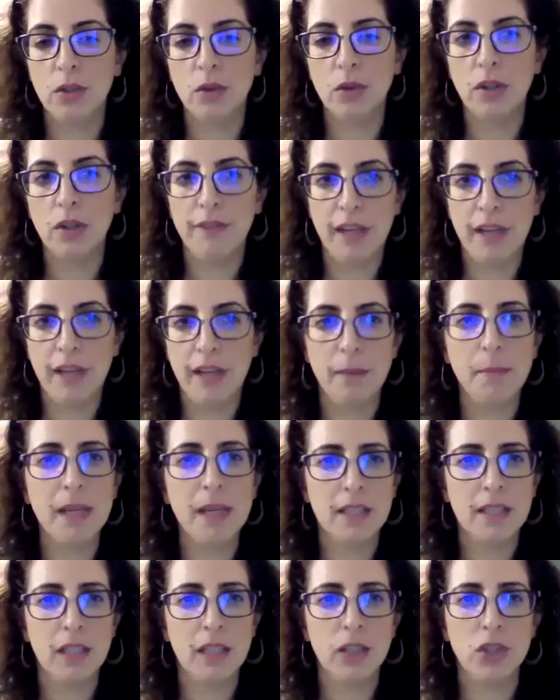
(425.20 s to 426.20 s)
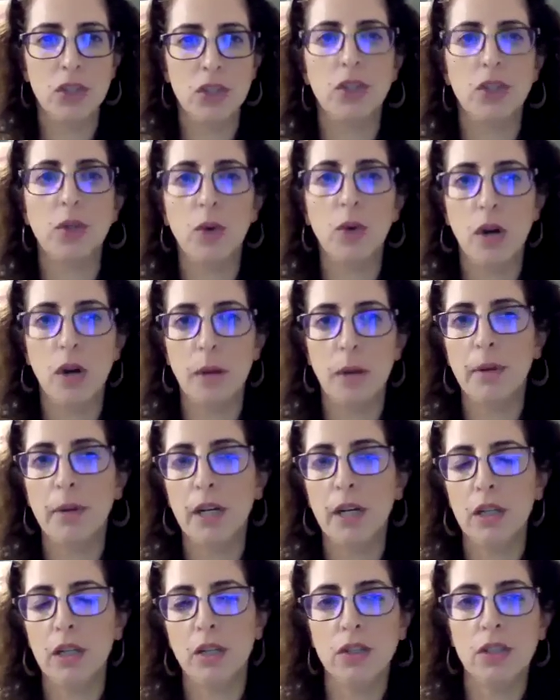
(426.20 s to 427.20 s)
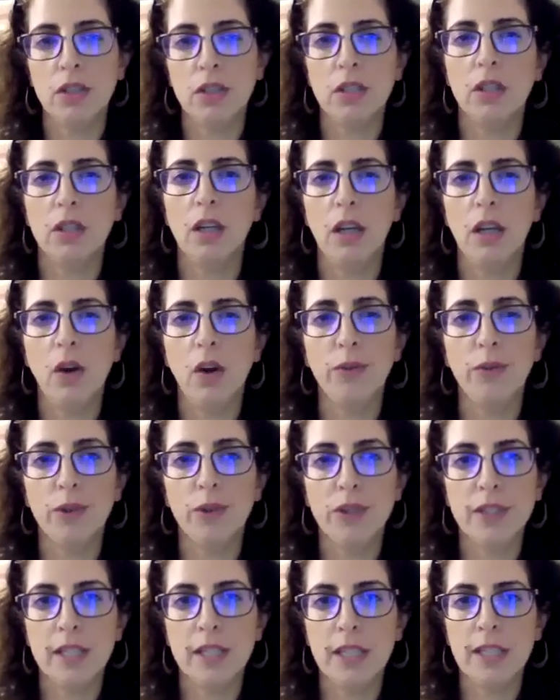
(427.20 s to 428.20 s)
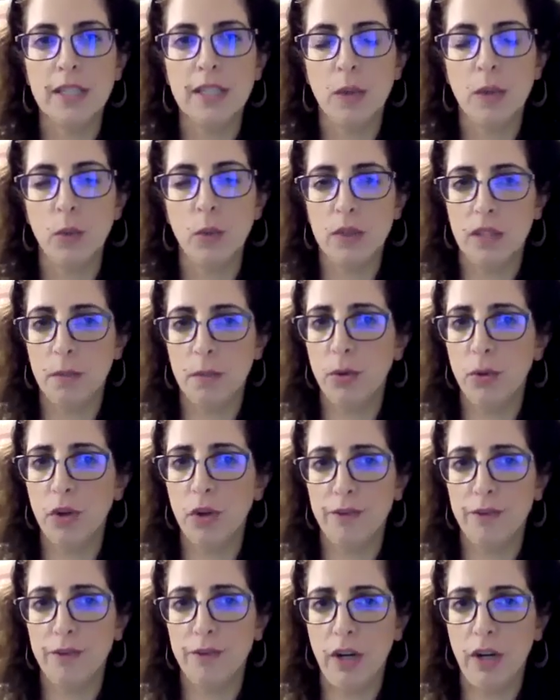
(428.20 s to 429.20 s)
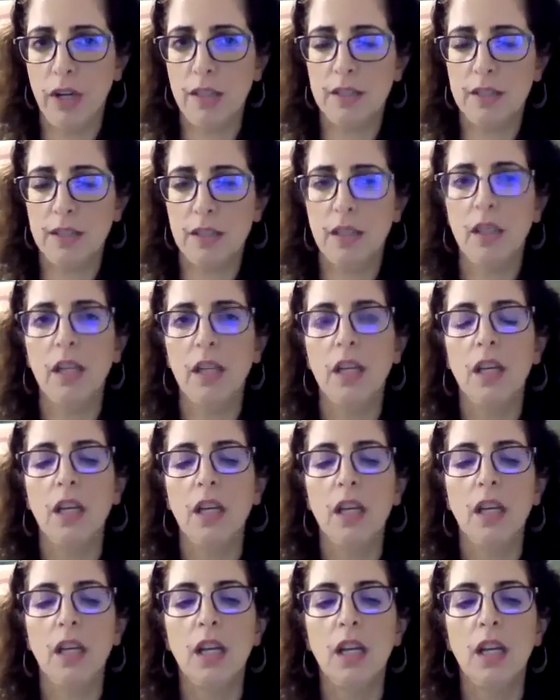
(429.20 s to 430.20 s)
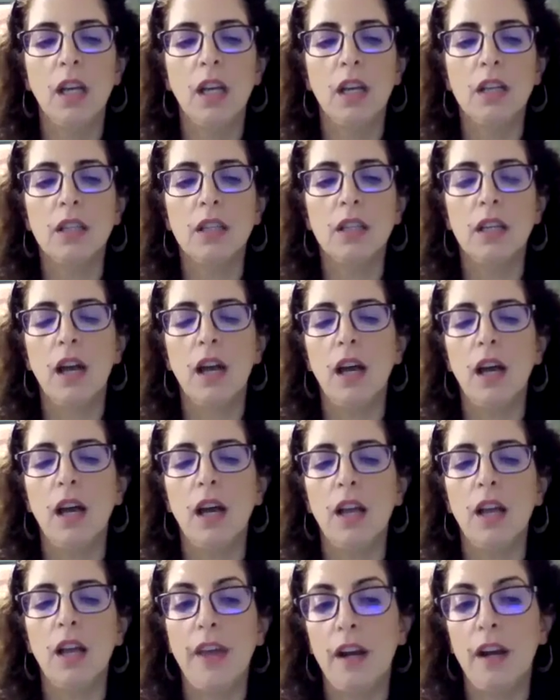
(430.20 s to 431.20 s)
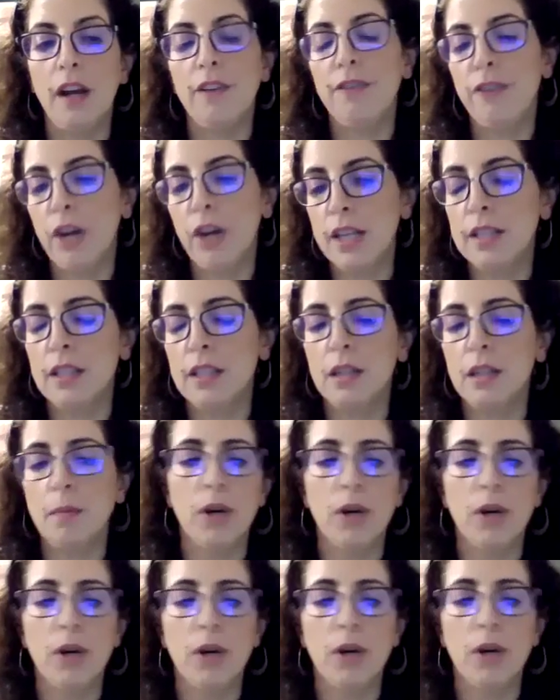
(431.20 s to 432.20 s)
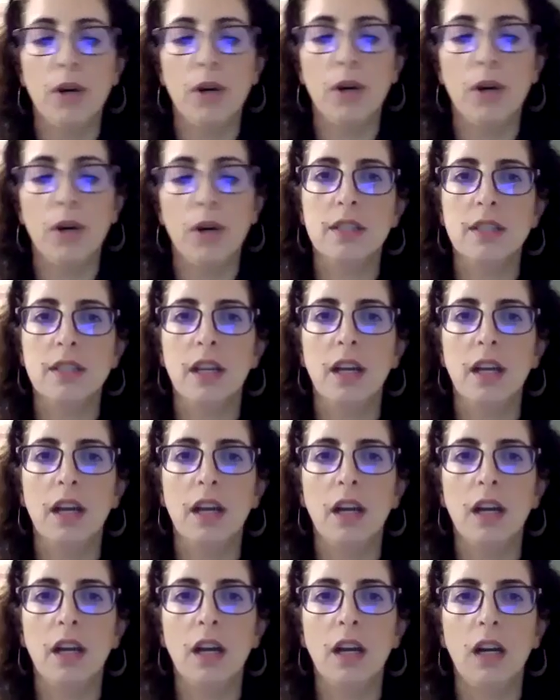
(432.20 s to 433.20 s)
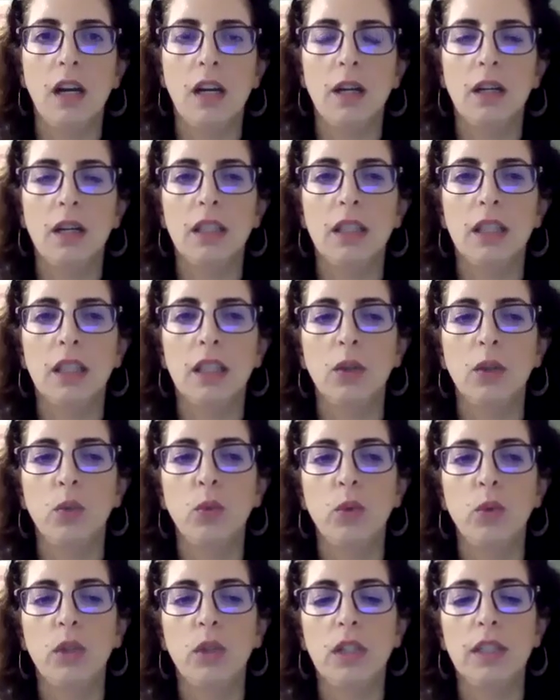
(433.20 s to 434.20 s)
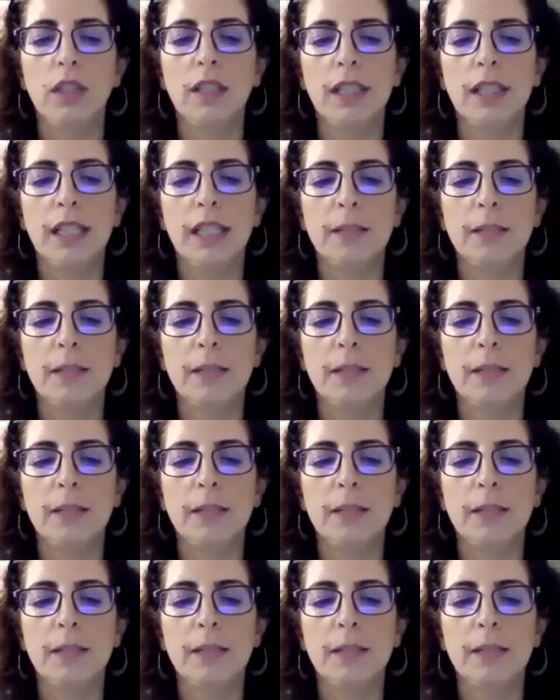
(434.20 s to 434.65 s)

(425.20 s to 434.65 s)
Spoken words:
to convey the message to our partners overseas. It was important for us that our friends and partners would